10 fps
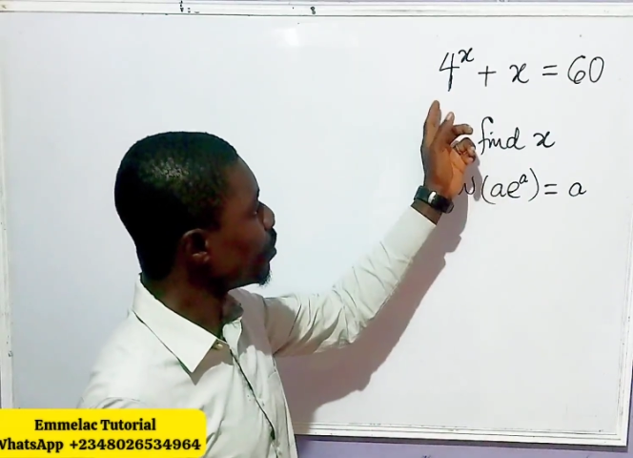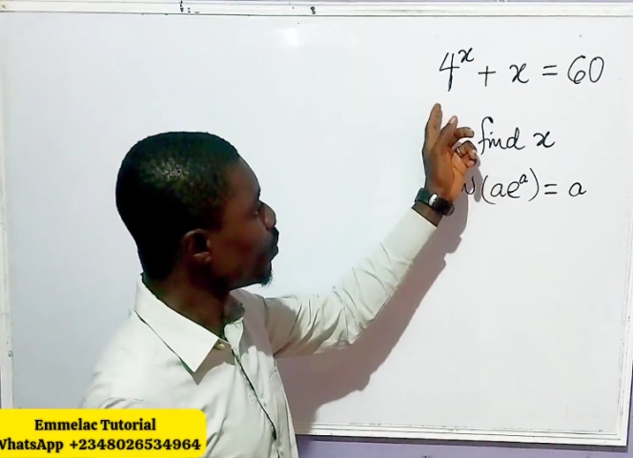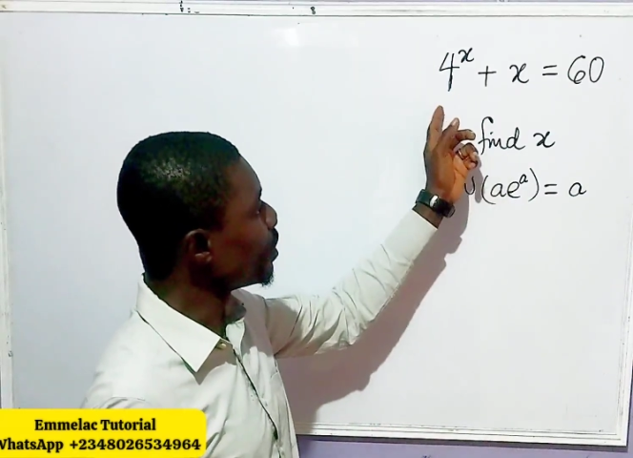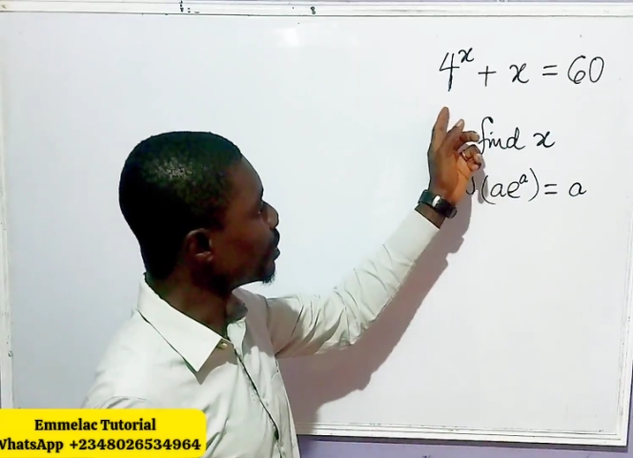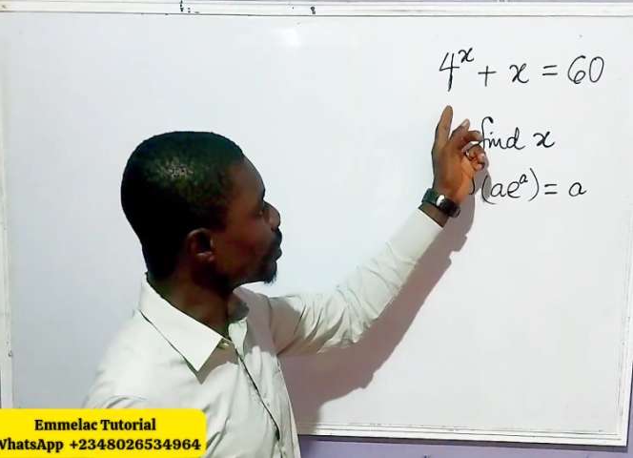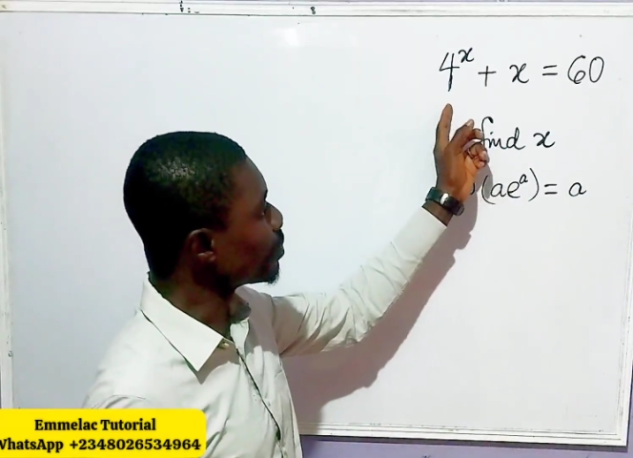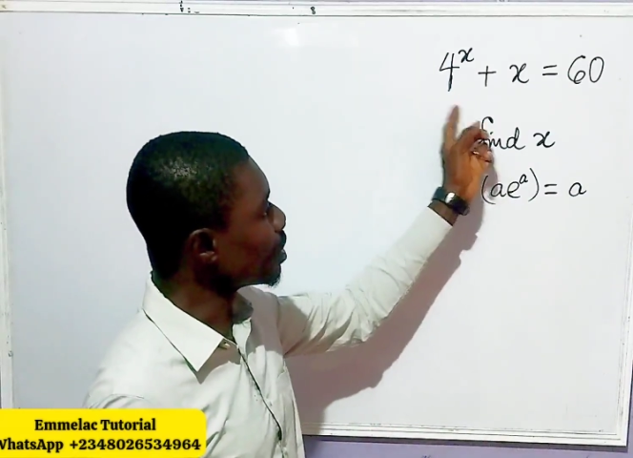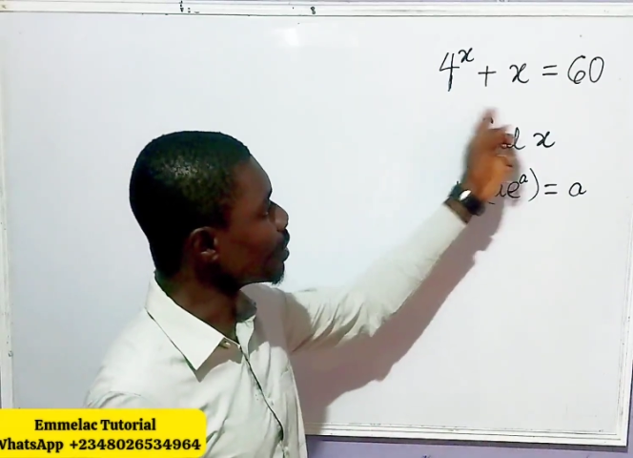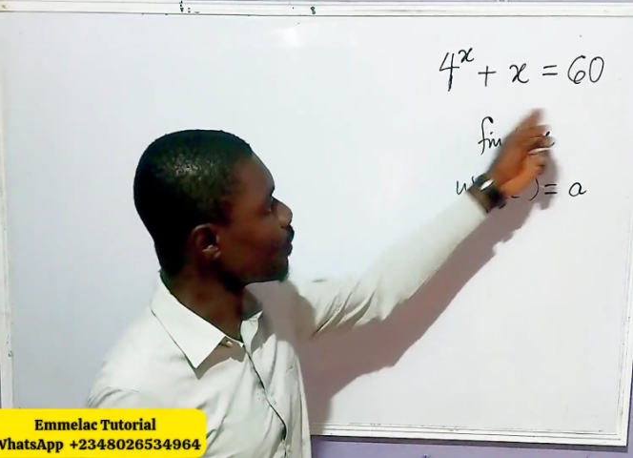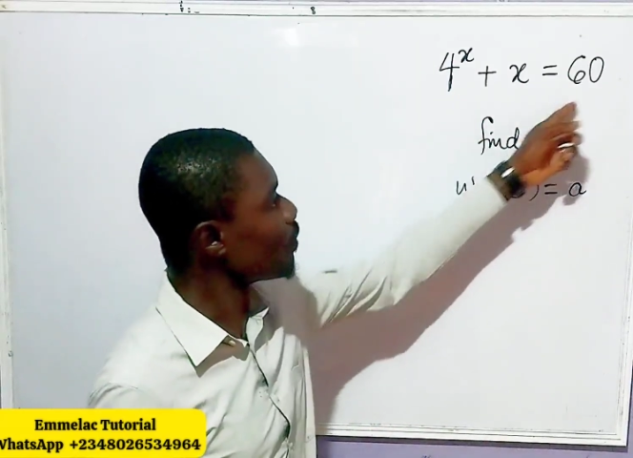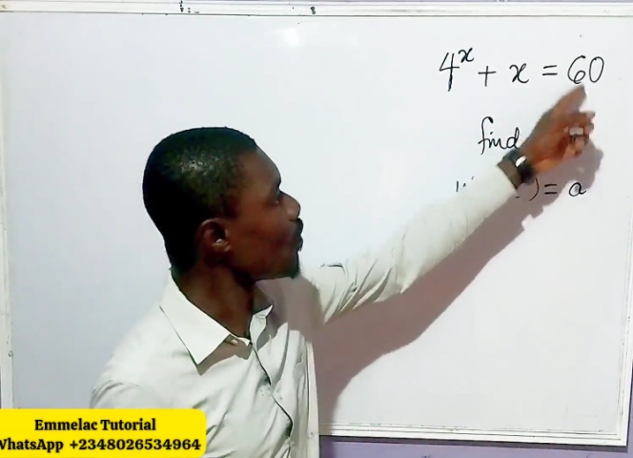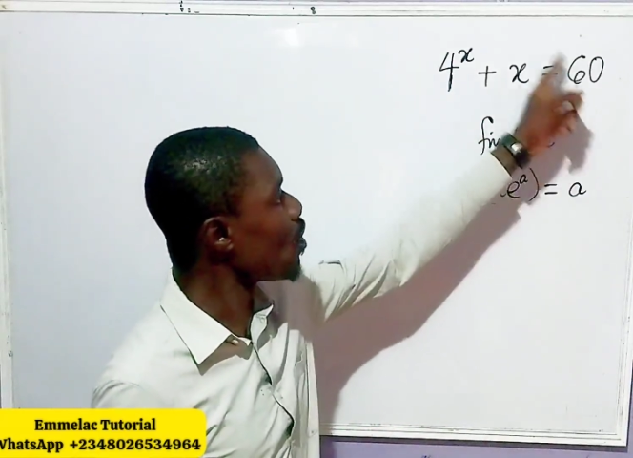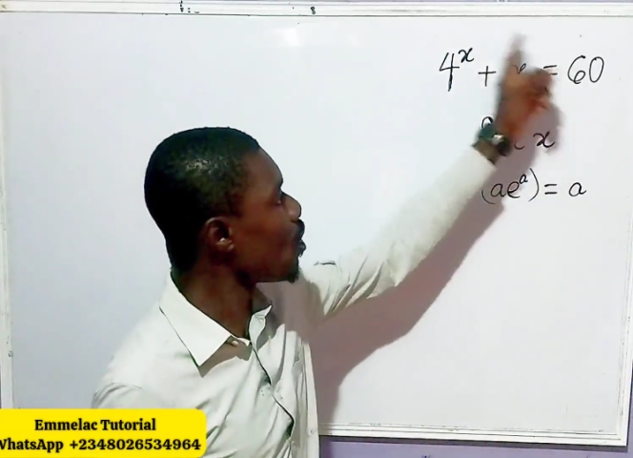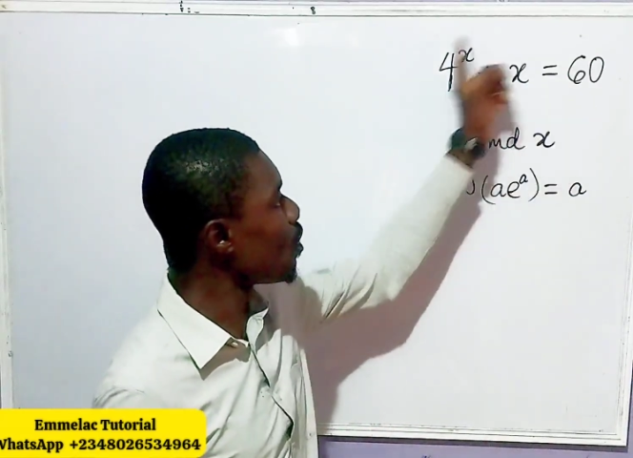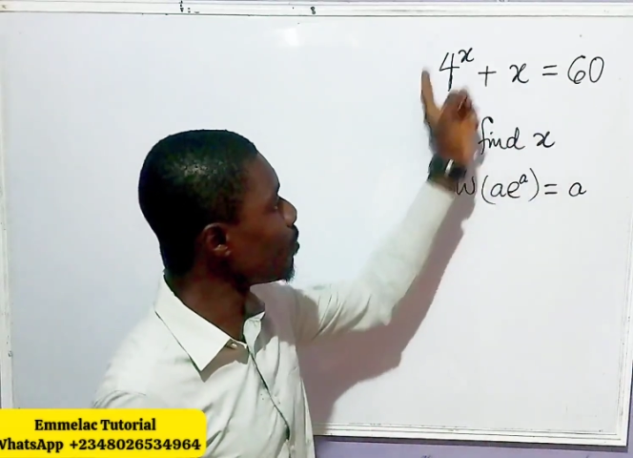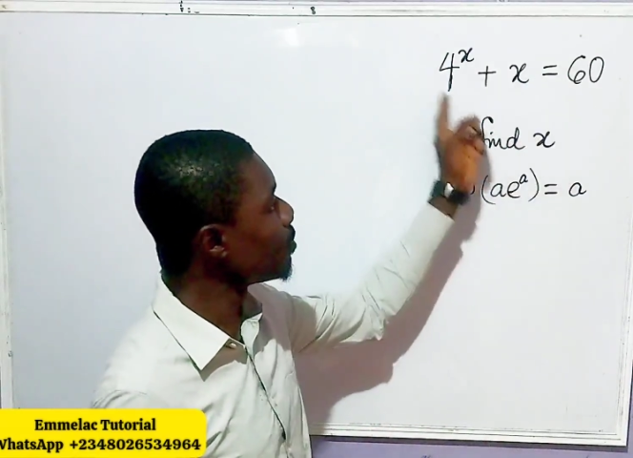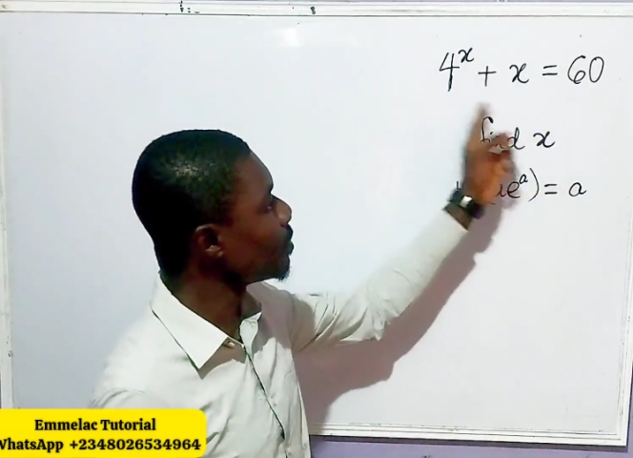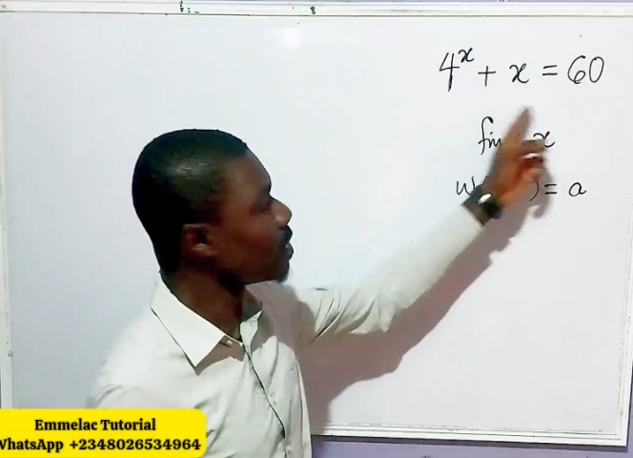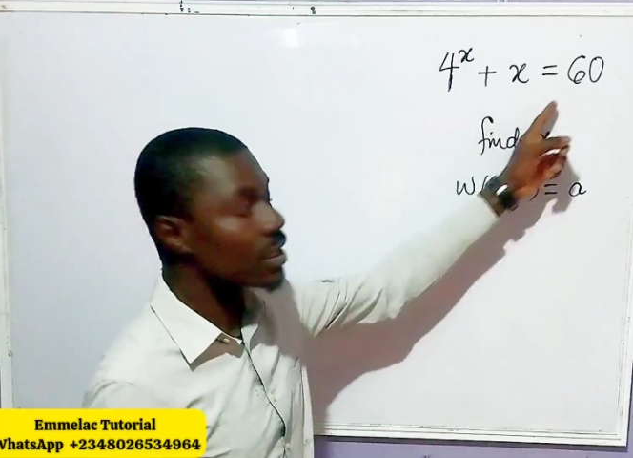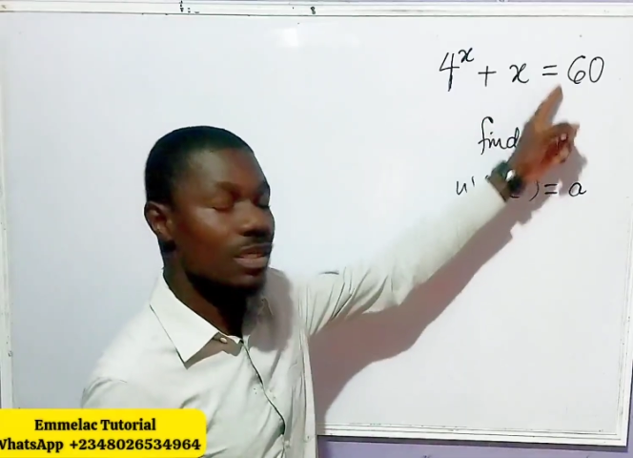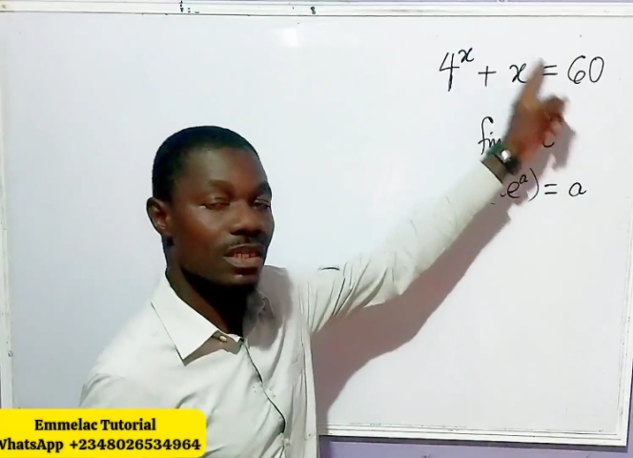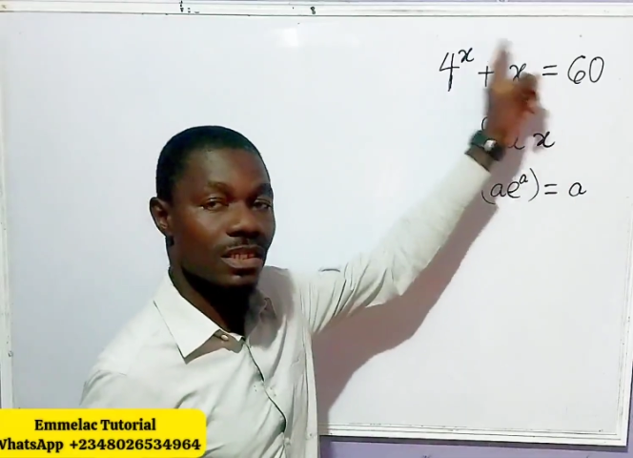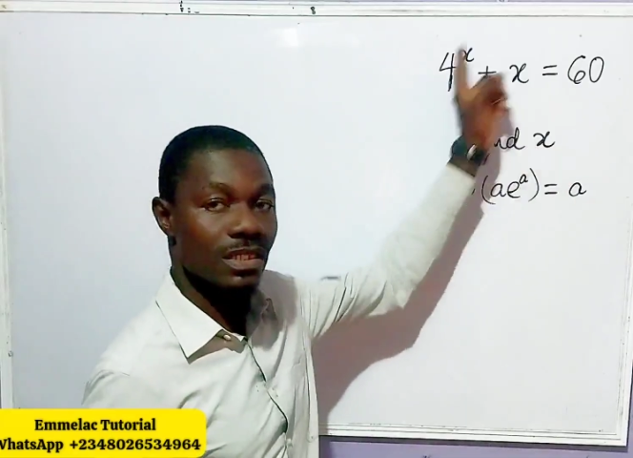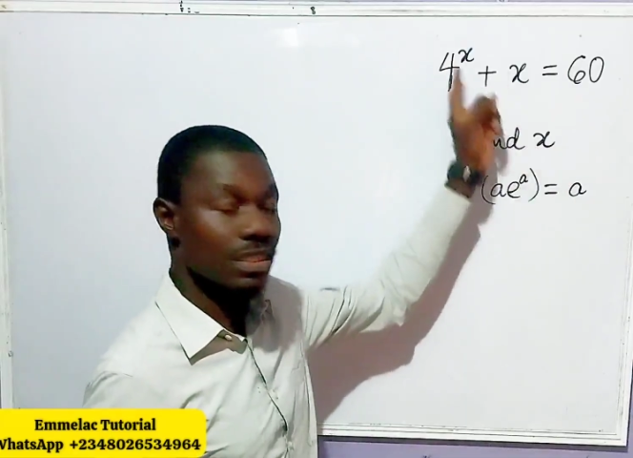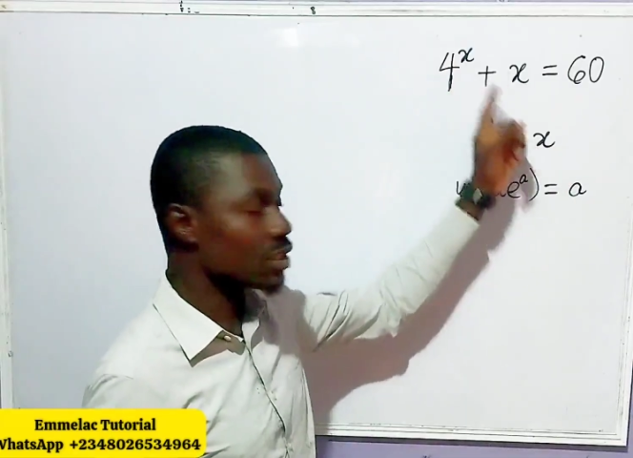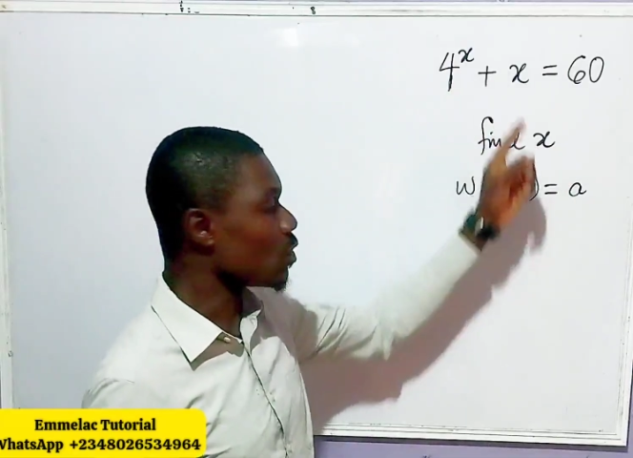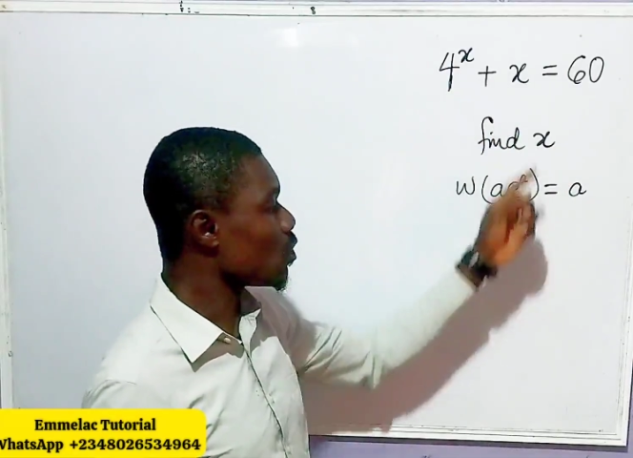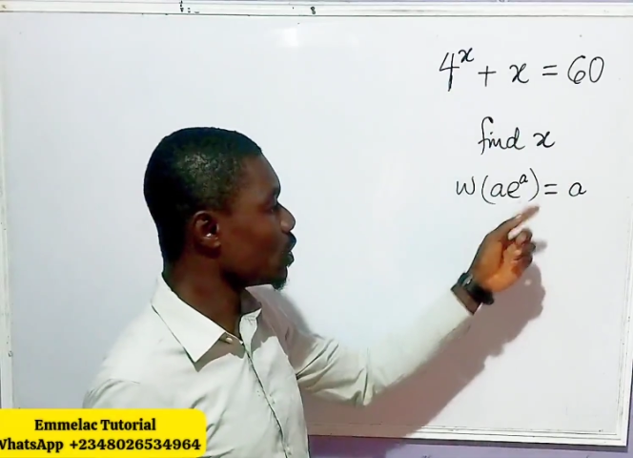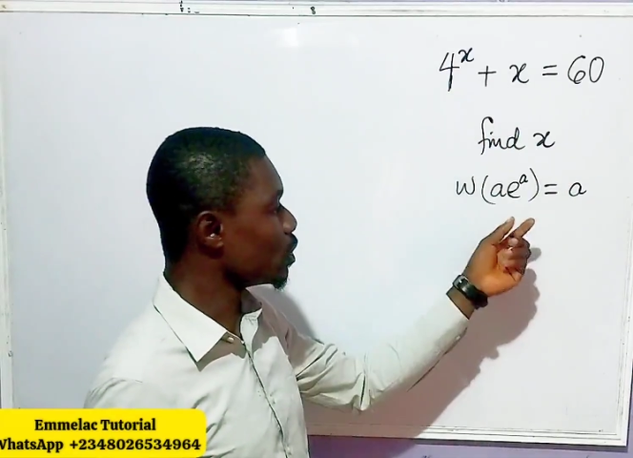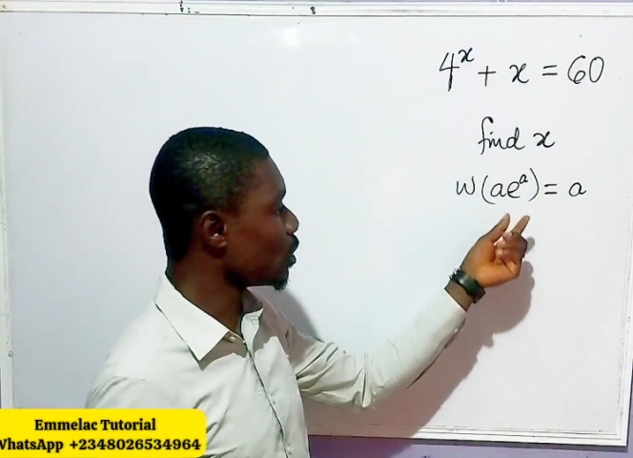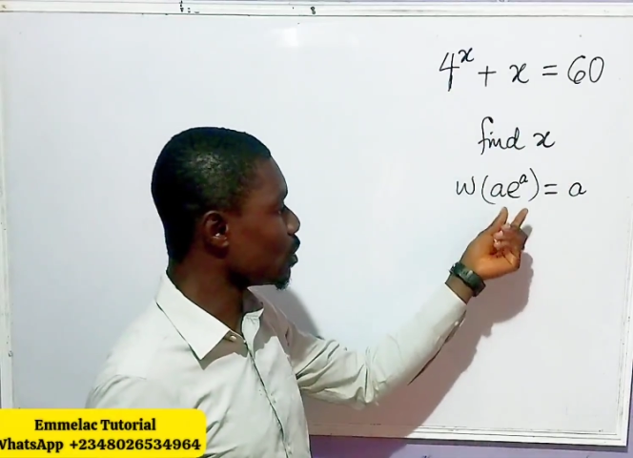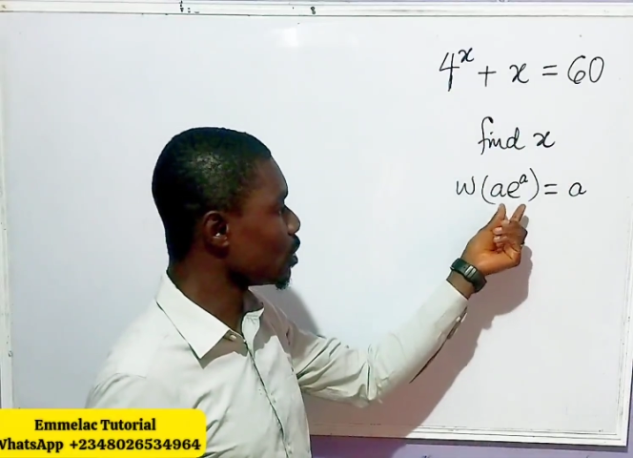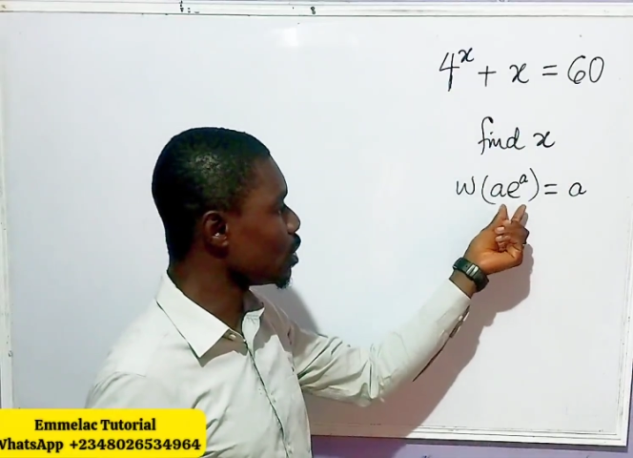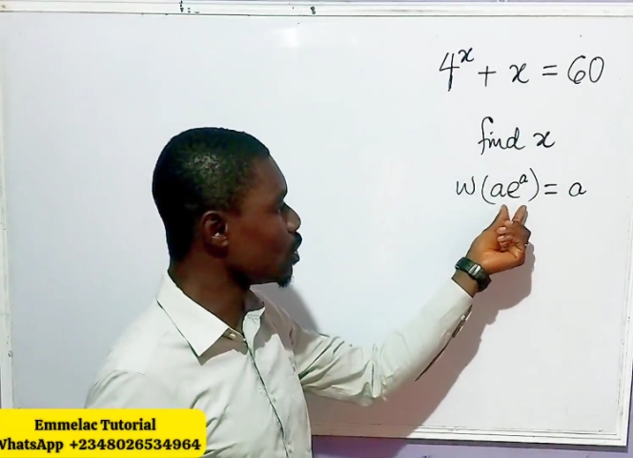we transform this equation